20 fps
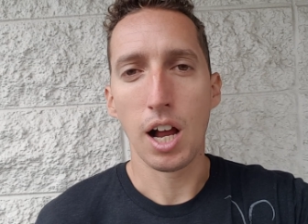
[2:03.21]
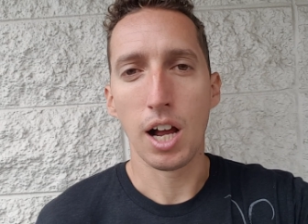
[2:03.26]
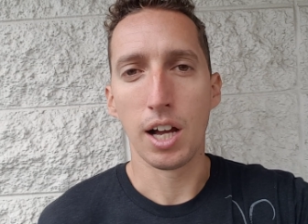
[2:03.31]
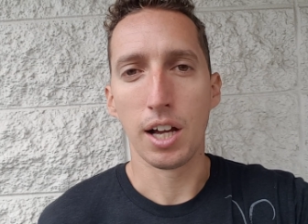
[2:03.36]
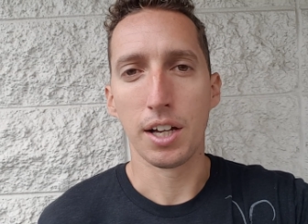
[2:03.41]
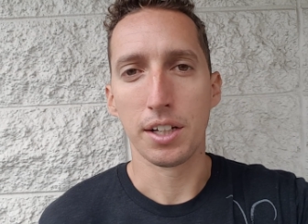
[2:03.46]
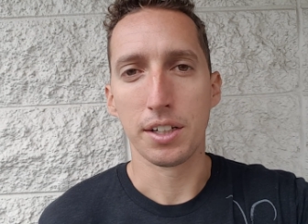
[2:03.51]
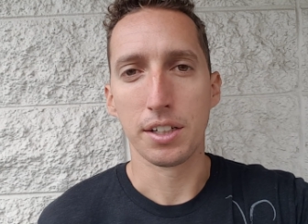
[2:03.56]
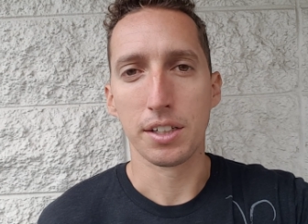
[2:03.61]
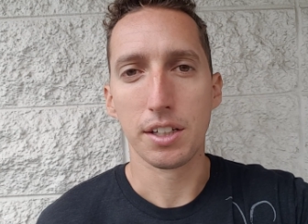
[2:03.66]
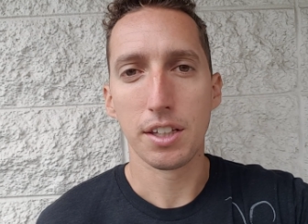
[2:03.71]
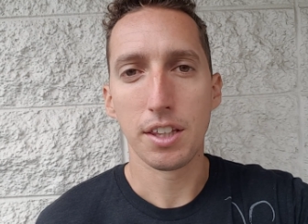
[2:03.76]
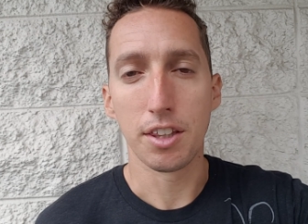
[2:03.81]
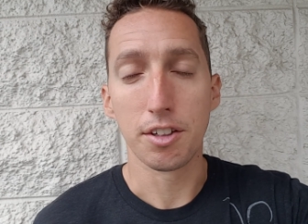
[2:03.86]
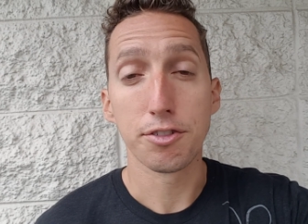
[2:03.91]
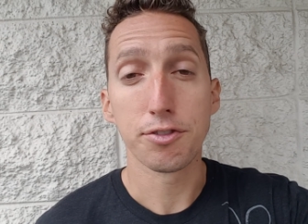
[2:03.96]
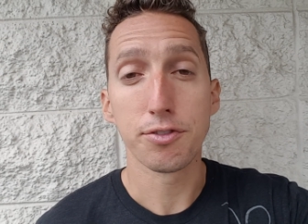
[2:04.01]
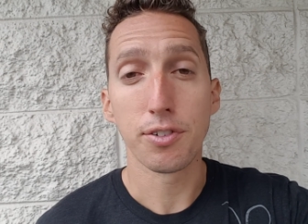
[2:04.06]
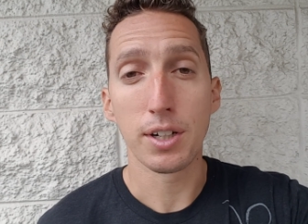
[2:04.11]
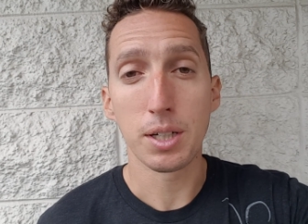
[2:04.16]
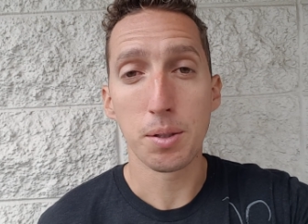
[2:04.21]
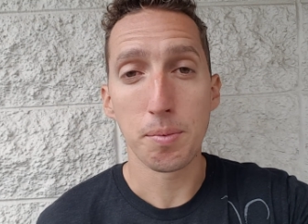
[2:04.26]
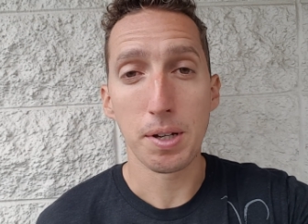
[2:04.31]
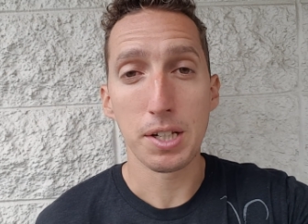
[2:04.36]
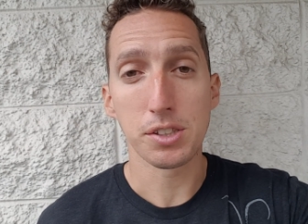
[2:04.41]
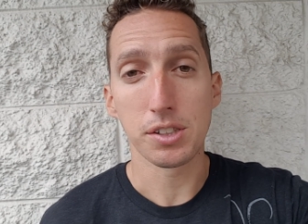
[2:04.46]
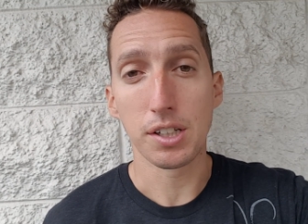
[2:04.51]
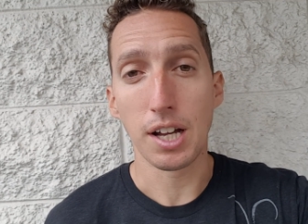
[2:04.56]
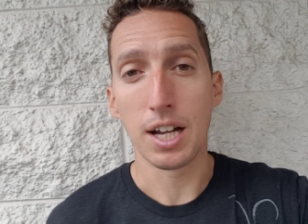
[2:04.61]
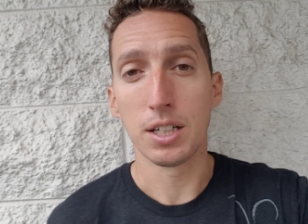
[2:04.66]
on the
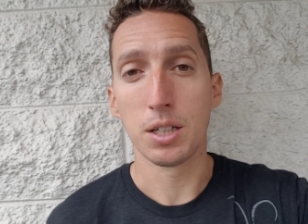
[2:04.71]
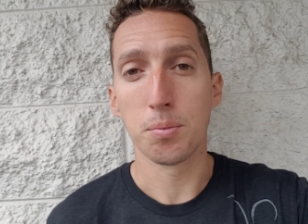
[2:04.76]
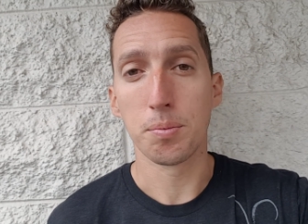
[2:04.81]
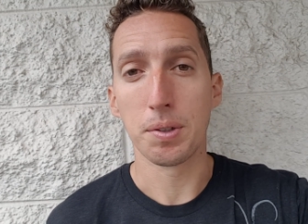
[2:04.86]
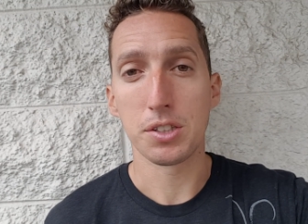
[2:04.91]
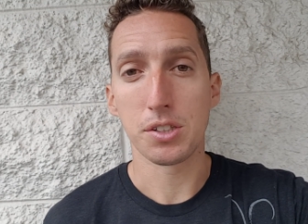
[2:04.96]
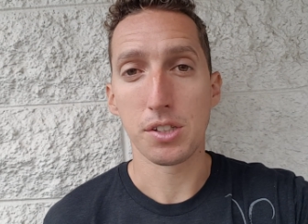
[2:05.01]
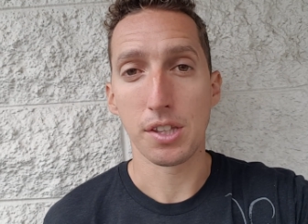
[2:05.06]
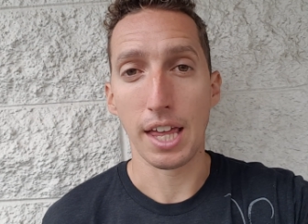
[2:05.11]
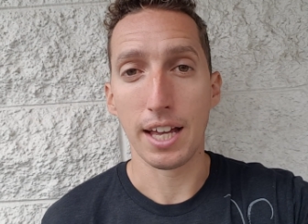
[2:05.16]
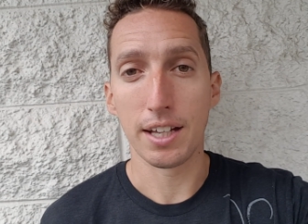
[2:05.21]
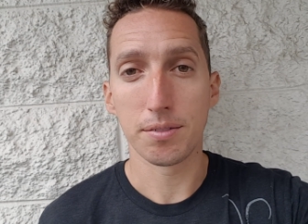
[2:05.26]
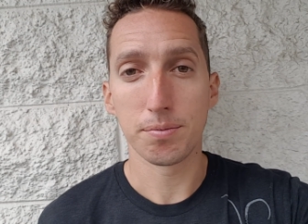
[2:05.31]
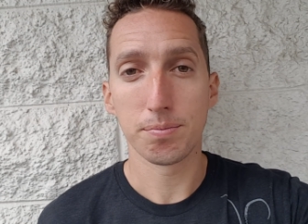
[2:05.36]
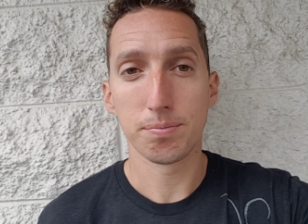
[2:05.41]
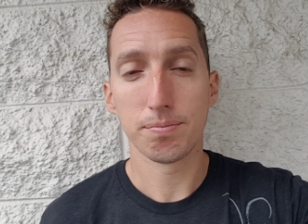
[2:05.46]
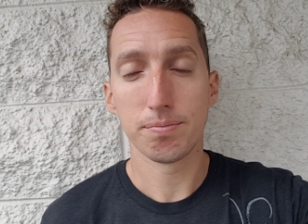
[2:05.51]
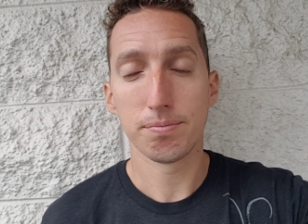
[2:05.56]
fundamental elements that